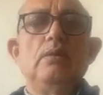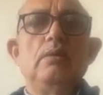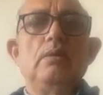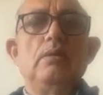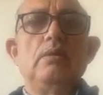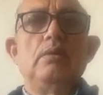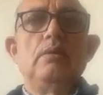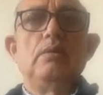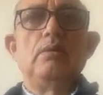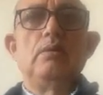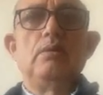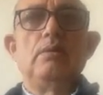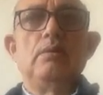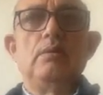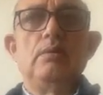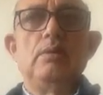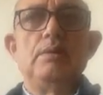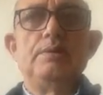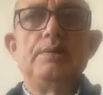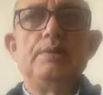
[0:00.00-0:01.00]

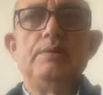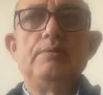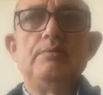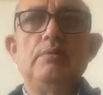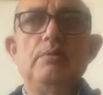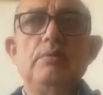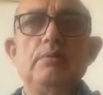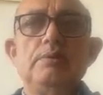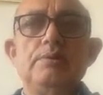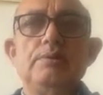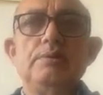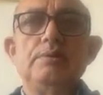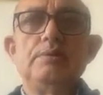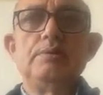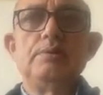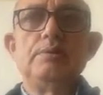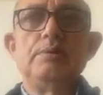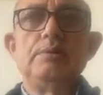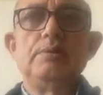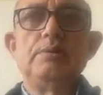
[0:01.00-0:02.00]
and he worked
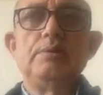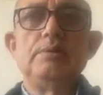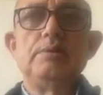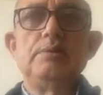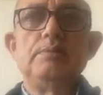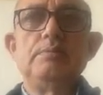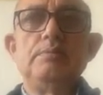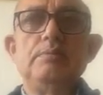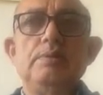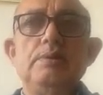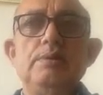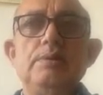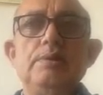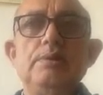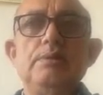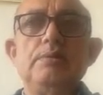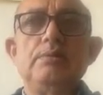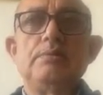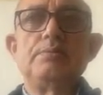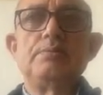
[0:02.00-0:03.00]
in the
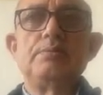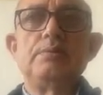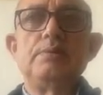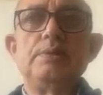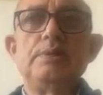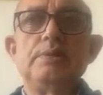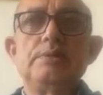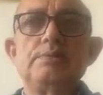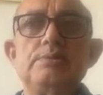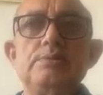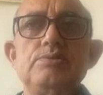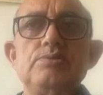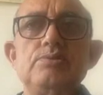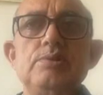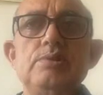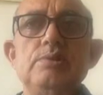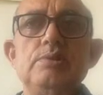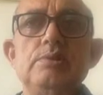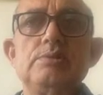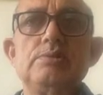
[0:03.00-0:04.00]
beginning of 20th
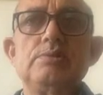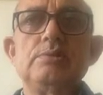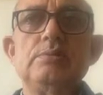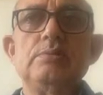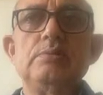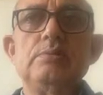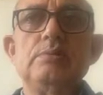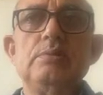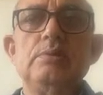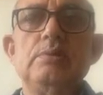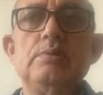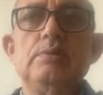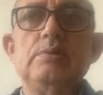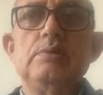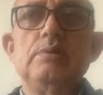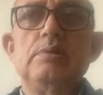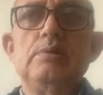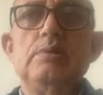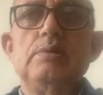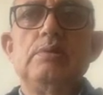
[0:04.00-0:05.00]
century also.
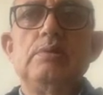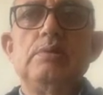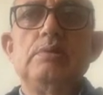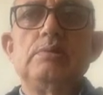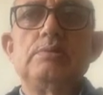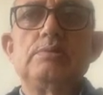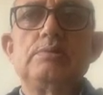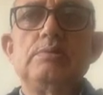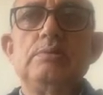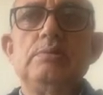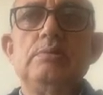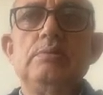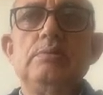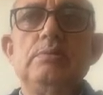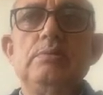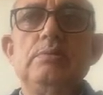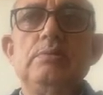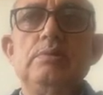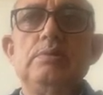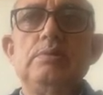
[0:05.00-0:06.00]

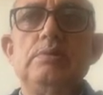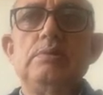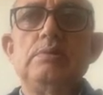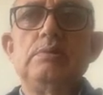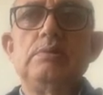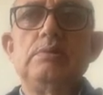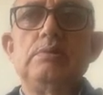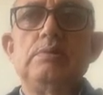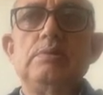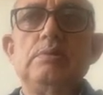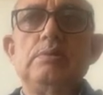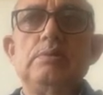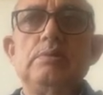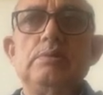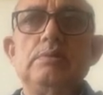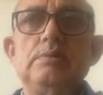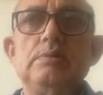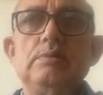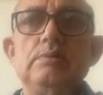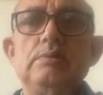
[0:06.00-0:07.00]
So
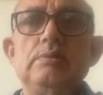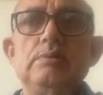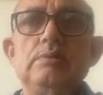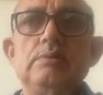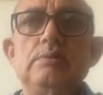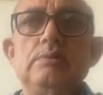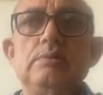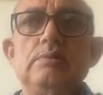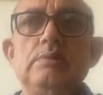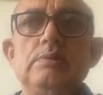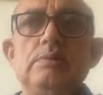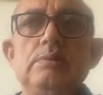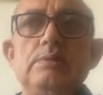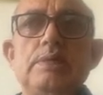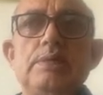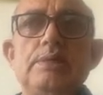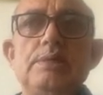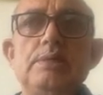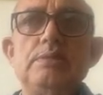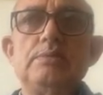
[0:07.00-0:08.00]
in
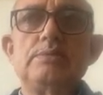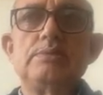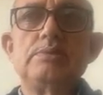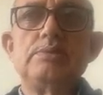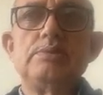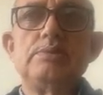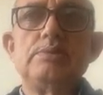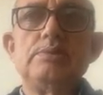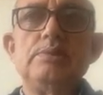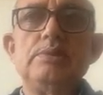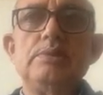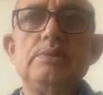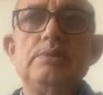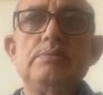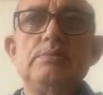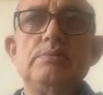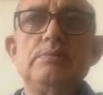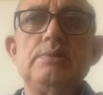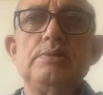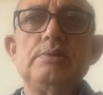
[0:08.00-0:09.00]
19th century and
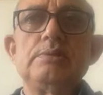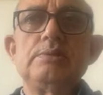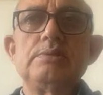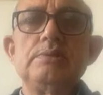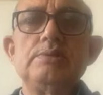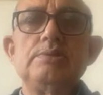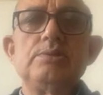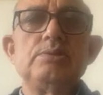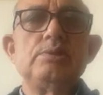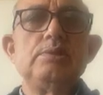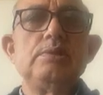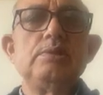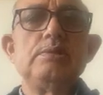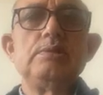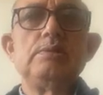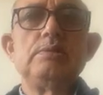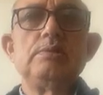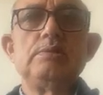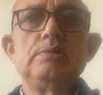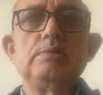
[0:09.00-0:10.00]
20th century,
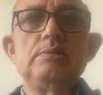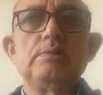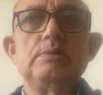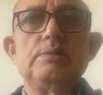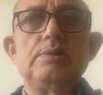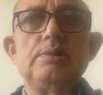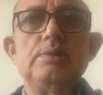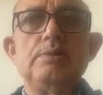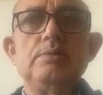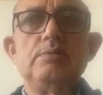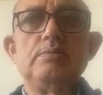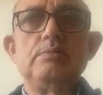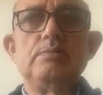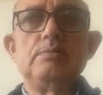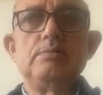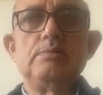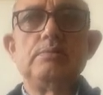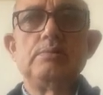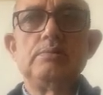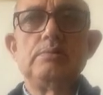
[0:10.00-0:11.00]

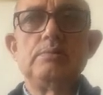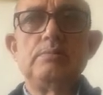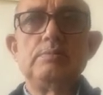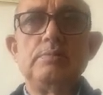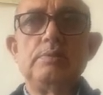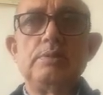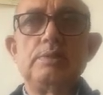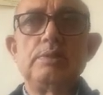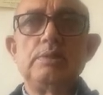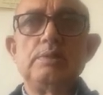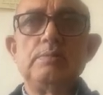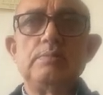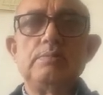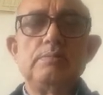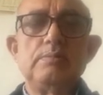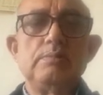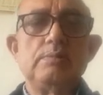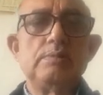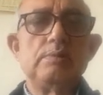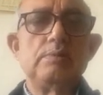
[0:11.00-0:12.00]
radio became
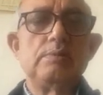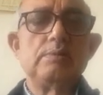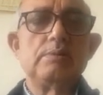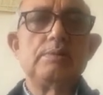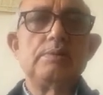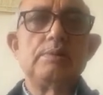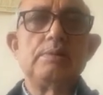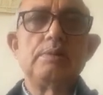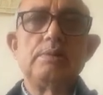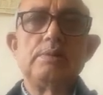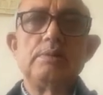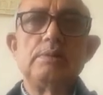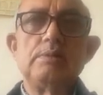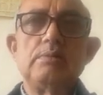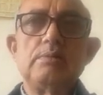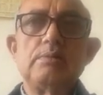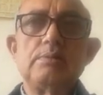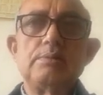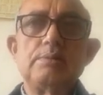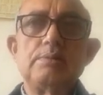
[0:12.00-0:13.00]
it
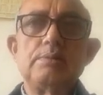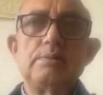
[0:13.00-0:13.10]
got